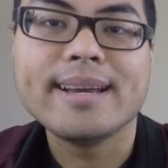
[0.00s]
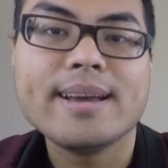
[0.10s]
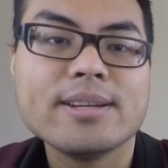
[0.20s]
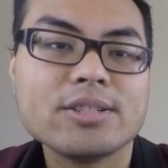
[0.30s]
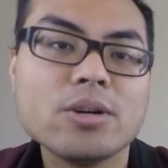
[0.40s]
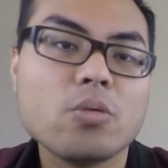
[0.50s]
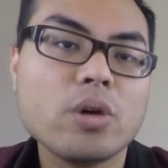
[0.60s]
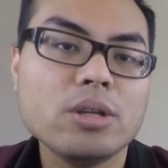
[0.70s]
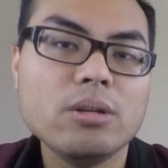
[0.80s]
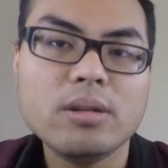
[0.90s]
So
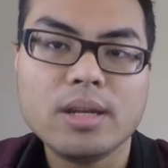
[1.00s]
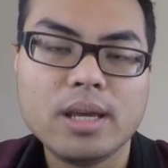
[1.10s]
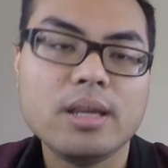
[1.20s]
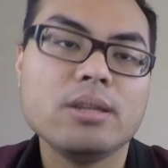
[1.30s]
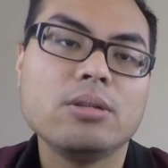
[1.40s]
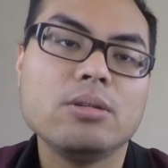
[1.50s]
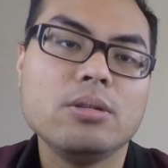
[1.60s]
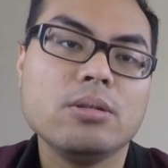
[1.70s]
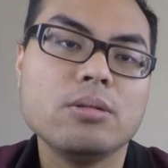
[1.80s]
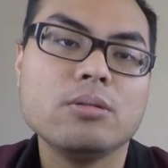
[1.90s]
what do you need to
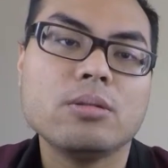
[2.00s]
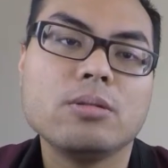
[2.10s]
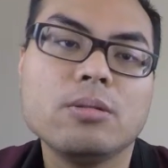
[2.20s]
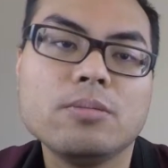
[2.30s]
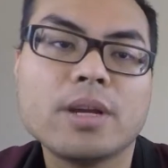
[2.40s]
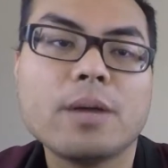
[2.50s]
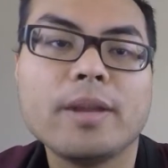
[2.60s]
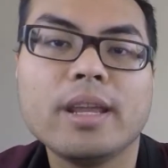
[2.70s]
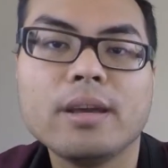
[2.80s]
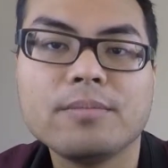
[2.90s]
do to become
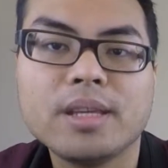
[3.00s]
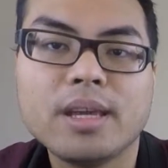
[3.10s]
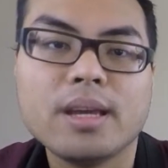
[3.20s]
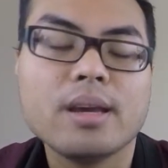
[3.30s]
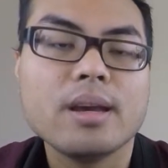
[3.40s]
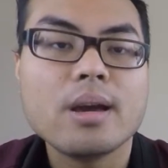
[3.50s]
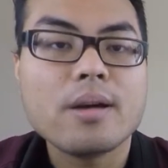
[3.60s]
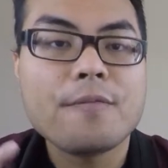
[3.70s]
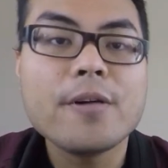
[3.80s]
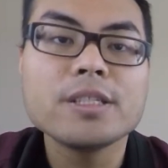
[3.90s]
an EMT?
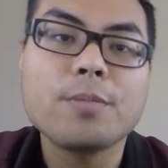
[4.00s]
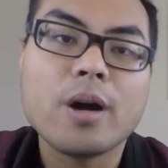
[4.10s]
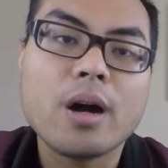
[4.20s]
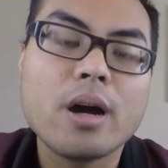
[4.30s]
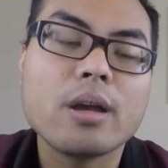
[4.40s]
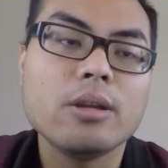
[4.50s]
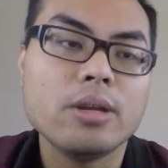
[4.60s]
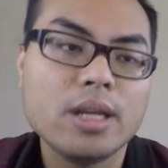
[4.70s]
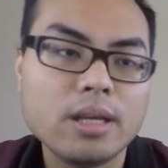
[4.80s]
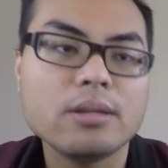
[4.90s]
First of all, you
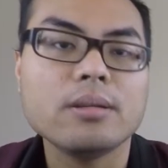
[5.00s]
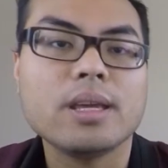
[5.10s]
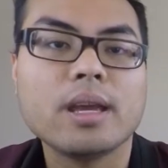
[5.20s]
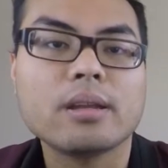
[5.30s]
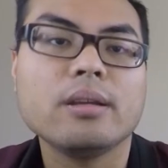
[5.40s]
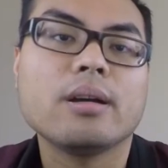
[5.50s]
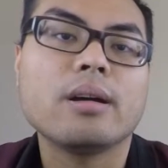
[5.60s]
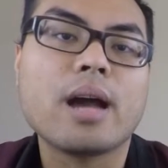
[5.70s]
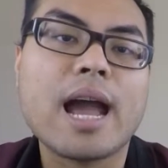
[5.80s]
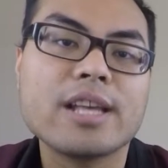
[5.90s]
need to get your
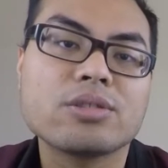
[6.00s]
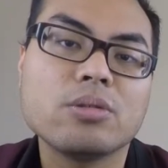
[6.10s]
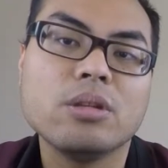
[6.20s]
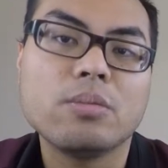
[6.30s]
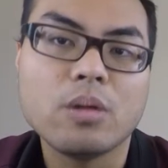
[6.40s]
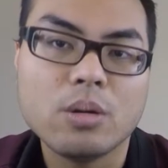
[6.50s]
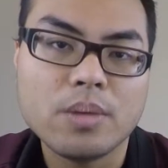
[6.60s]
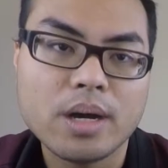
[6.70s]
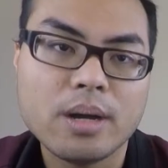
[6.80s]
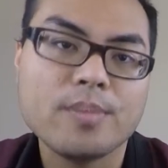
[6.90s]
high school
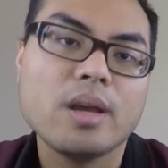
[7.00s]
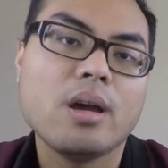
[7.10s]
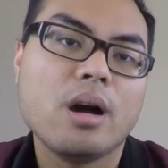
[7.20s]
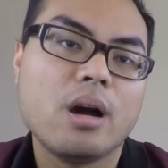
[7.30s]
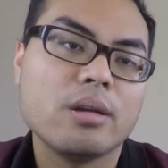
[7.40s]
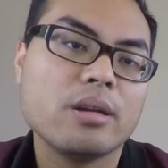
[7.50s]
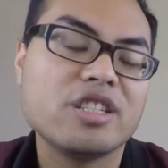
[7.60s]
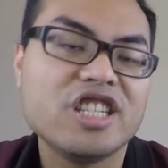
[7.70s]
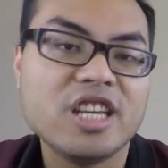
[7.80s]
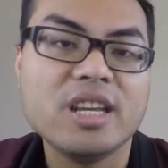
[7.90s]
diploma or your
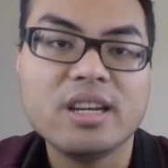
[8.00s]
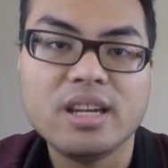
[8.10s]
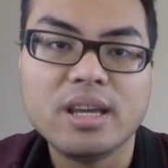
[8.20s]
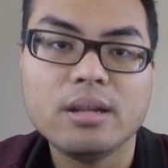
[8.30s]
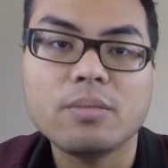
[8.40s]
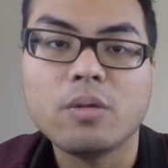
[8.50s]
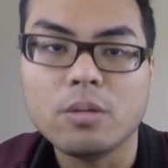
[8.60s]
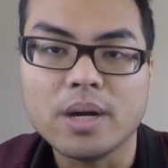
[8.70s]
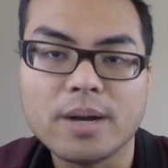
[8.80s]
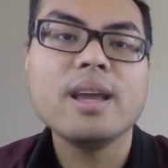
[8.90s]
GED
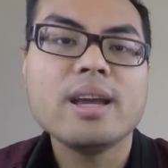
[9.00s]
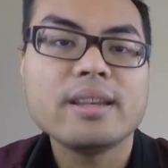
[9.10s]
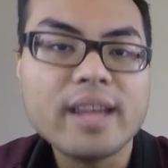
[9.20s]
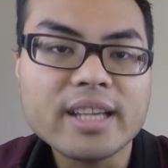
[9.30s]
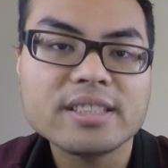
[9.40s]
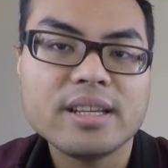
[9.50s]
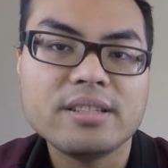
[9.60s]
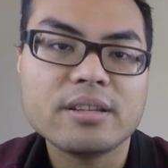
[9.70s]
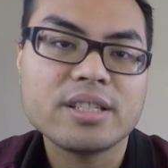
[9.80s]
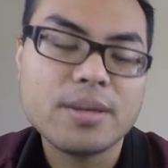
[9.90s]
diploma. Next is
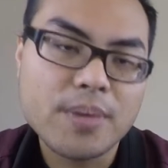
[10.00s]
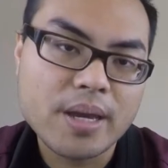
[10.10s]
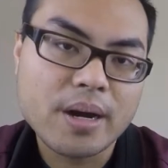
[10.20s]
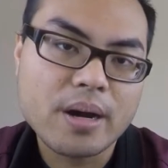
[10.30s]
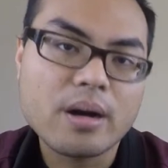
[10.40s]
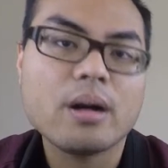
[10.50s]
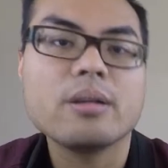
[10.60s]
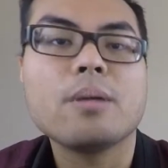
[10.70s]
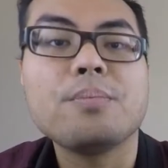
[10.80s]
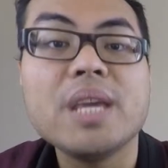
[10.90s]
your CPR or
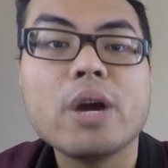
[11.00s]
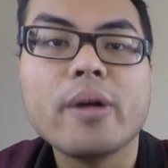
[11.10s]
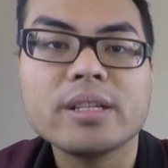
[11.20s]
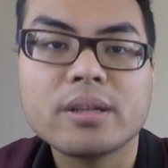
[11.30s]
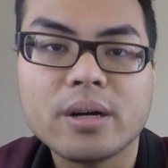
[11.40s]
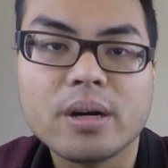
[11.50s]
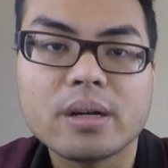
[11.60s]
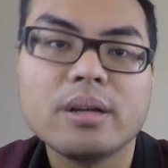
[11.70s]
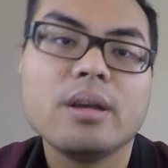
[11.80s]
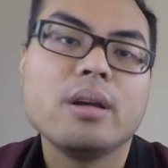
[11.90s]
your BLS card,
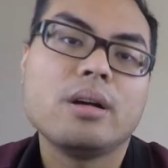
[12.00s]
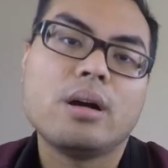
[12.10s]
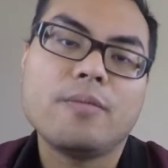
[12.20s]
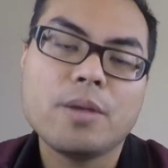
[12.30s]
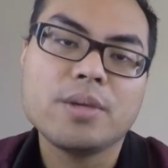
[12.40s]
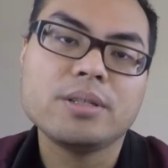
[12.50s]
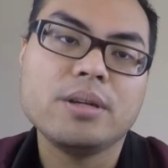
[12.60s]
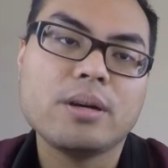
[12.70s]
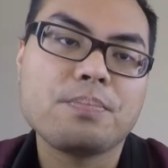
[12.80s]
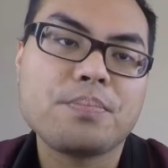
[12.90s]
or very much
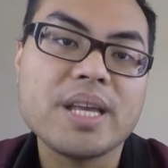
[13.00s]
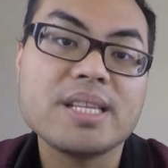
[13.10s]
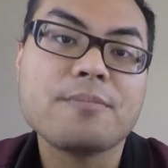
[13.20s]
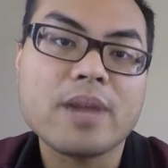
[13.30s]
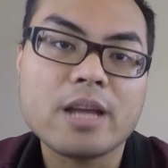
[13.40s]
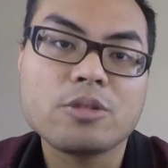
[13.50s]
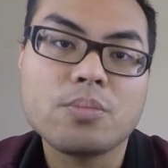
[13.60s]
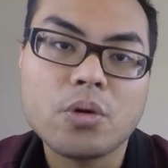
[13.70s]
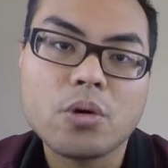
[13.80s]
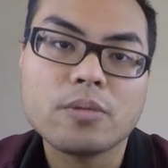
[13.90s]
your basic life
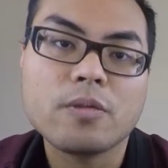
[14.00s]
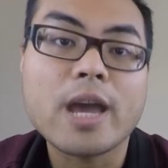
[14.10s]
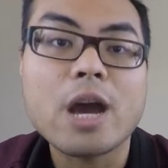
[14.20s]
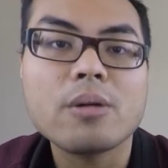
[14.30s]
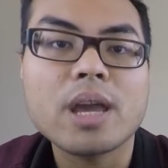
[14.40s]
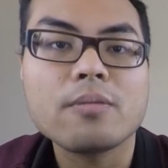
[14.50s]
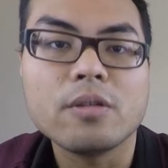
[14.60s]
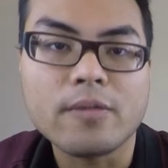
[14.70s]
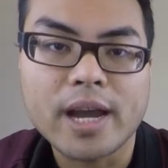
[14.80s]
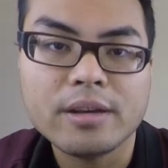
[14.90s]
support for healthcare
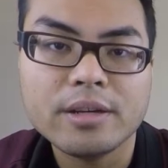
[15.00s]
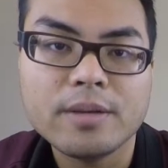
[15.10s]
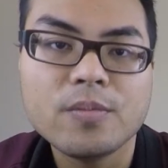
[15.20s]
provider.